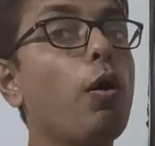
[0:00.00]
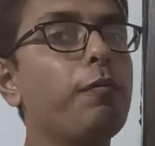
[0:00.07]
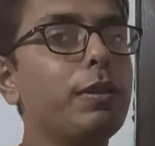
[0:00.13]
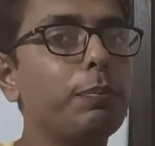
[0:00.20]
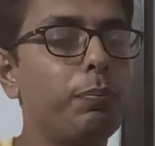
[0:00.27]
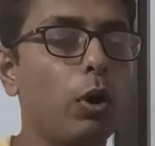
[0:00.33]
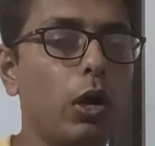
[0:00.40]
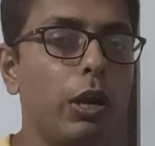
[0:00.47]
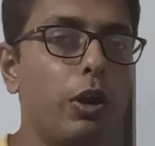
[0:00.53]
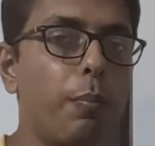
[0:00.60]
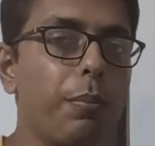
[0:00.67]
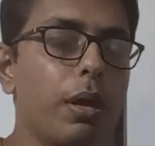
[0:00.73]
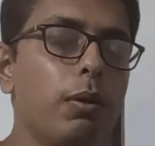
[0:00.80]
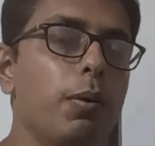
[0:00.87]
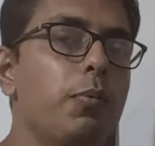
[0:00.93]
of the
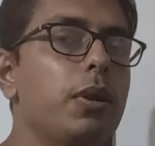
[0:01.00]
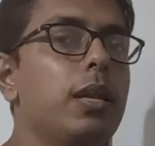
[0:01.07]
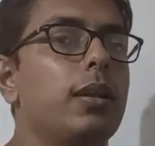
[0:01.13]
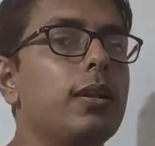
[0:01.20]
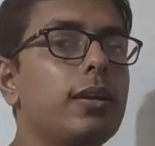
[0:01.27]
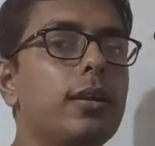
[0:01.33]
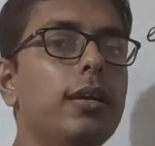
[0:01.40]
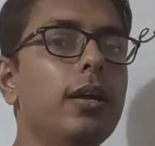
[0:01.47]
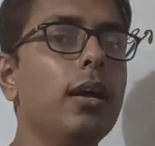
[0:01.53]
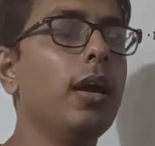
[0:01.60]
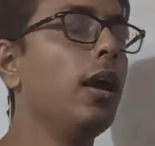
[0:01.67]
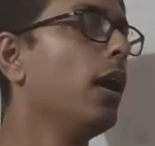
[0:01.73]
polynomial, we will learn